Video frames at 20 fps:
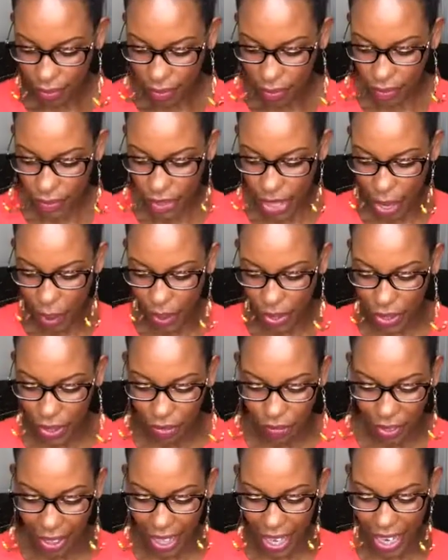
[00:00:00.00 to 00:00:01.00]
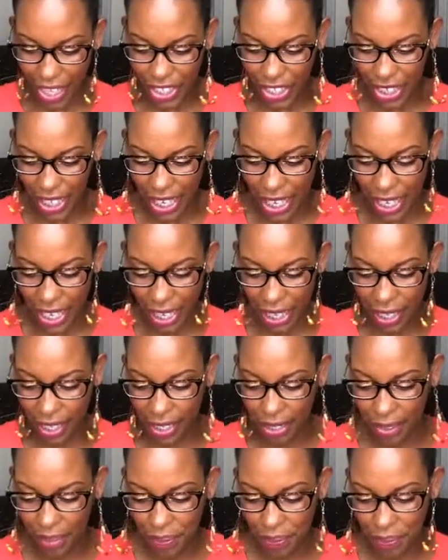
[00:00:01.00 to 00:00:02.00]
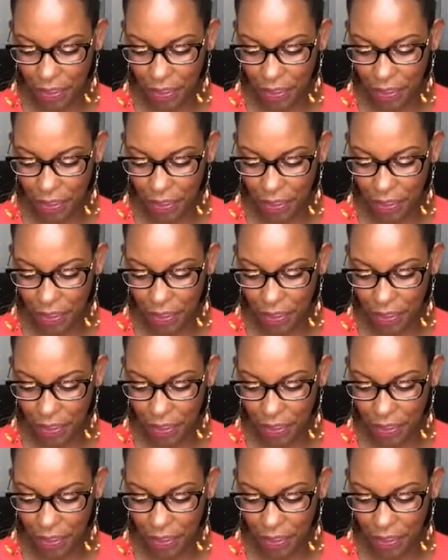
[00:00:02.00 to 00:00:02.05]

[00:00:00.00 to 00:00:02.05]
So I was on vacation in